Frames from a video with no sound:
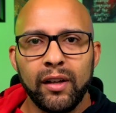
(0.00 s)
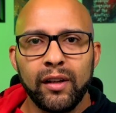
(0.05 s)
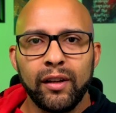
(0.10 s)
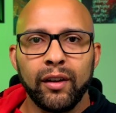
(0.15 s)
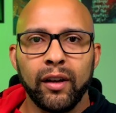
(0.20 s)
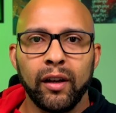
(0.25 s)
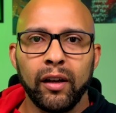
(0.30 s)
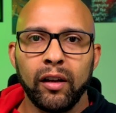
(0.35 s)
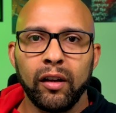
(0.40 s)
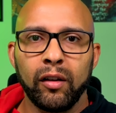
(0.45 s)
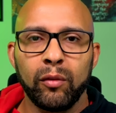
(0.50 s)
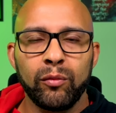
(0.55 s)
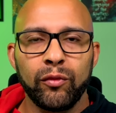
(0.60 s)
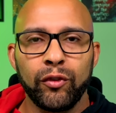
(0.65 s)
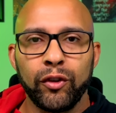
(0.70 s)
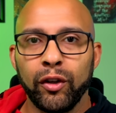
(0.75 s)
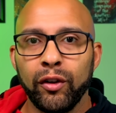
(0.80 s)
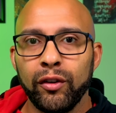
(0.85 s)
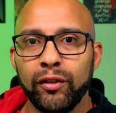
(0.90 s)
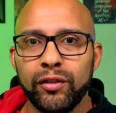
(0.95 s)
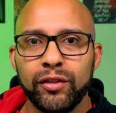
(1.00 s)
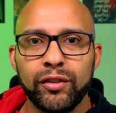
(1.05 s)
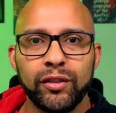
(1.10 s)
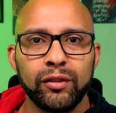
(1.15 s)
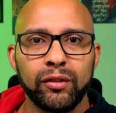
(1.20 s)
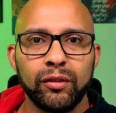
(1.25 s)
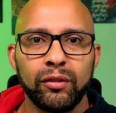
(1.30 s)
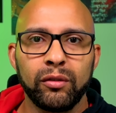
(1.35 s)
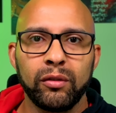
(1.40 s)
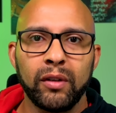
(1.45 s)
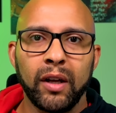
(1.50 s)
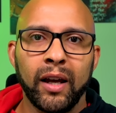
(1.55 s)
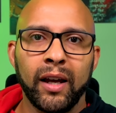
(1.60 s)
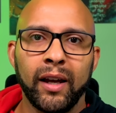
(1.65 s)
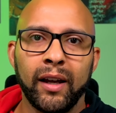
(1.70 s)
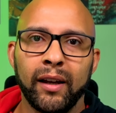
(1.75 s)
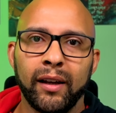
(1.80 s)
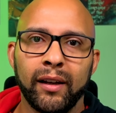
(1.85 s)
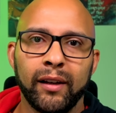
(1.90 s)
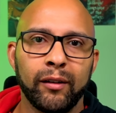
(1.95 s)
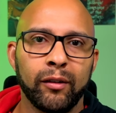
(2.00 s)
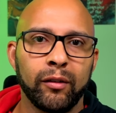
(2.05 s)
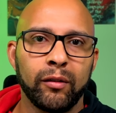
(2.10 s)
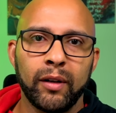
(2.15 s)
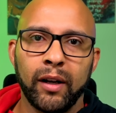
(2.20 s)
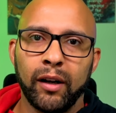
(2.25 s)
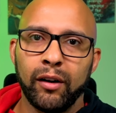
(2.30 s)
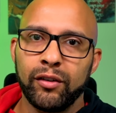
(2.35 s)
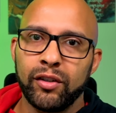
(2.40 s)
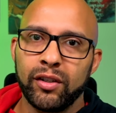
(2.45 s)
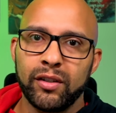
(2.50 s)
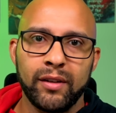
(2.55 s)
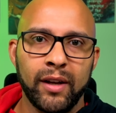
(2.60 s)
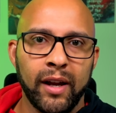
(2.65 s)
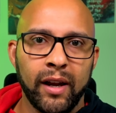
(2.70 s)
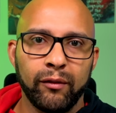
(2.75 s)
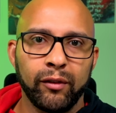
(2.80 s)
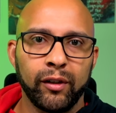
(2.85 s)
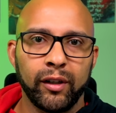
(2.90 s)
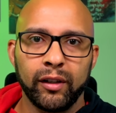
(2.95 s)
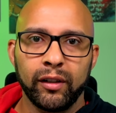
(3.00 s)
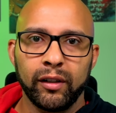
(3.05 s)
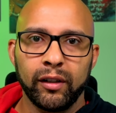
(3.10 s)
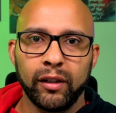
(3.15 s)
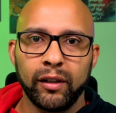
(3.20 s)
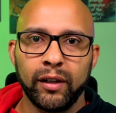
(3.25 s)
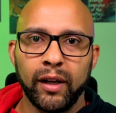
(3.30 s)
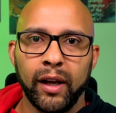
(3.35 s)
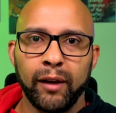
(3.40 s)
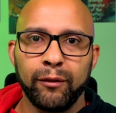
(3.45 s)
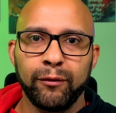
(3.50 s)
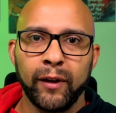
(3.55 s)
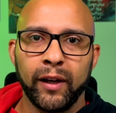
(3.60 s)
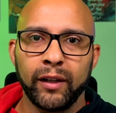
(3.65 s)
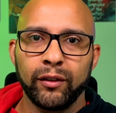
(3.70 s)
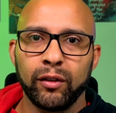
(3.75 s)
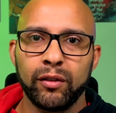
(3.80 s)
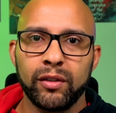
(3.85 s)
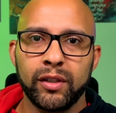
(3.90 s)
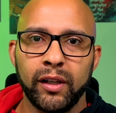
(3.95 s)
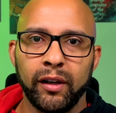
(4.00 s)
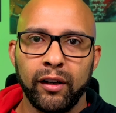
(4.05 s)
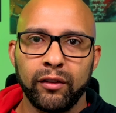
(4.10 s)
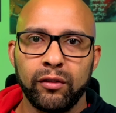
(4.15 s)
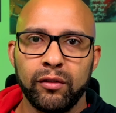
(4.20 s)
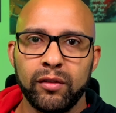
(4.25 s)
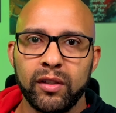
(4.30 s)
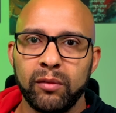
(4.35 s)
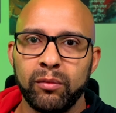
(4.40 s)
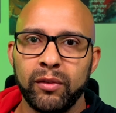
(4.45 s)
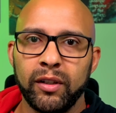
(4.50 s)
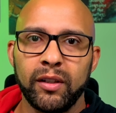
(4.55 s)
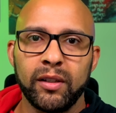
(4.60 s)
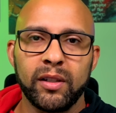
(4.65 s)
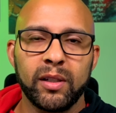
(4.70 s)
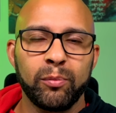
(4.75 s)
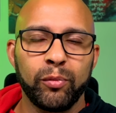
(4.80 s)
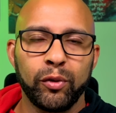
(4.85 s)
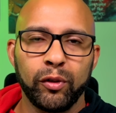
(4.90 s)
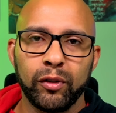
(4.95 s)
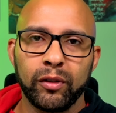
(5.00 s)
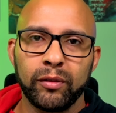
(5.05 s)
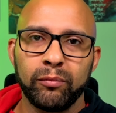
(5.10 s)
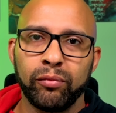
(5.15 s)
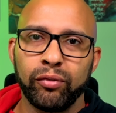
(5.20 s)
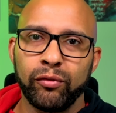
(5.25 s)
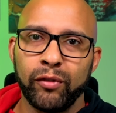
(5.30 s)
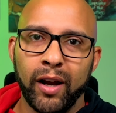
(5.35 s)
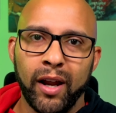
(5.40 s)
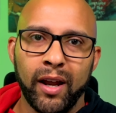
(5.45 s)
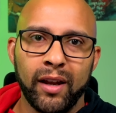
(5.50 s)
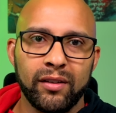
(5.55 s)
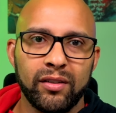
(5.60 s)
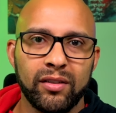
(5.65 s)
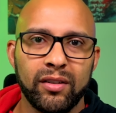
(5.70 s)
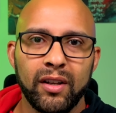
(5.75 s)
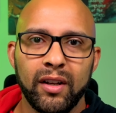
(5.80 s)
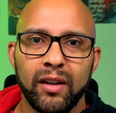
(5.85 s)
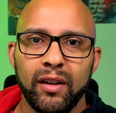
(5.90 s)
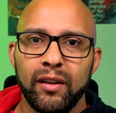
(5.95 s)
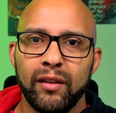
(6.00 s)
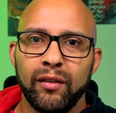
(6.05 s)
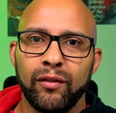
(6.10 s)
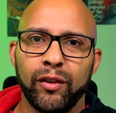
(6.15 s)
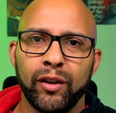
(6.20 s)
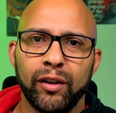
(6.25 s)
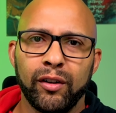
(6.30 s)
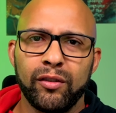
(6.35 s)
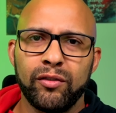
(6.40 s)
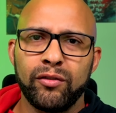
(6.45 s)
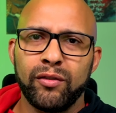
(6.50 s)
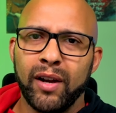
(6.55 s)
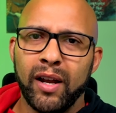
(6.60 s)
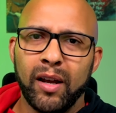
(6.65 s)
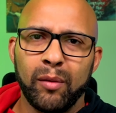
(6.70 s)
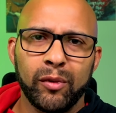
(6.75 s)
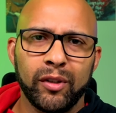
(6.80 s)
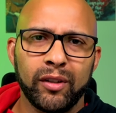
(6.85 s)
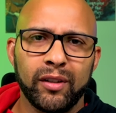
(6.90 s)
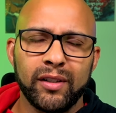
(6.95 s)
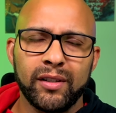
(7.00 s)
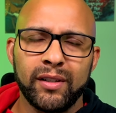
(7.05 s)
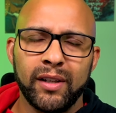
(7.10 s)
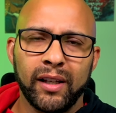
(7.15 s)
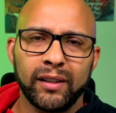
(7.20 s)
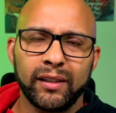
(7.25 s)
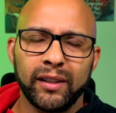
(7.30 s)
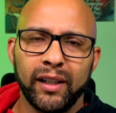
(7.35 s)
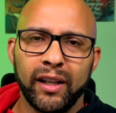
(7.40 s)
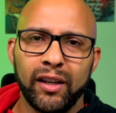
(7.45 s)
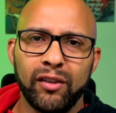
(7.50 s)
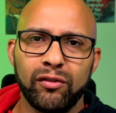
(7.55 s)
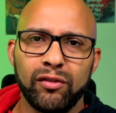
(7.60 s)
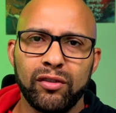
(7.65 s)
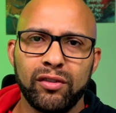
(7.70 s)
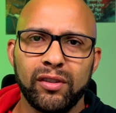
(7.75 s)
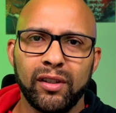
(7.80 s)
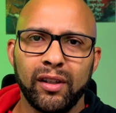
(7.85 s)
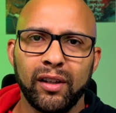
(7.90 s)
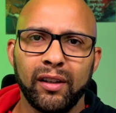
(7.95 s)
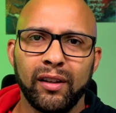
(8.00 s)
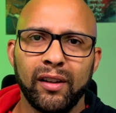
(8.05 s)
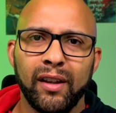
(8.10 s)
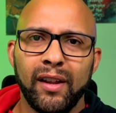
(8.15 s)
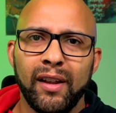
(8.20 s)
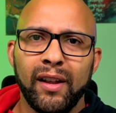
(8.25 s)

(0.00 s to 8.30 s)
Um, those two uh, are just not very good. I find those characters to be spoiled brats. Their drama is not that interesting.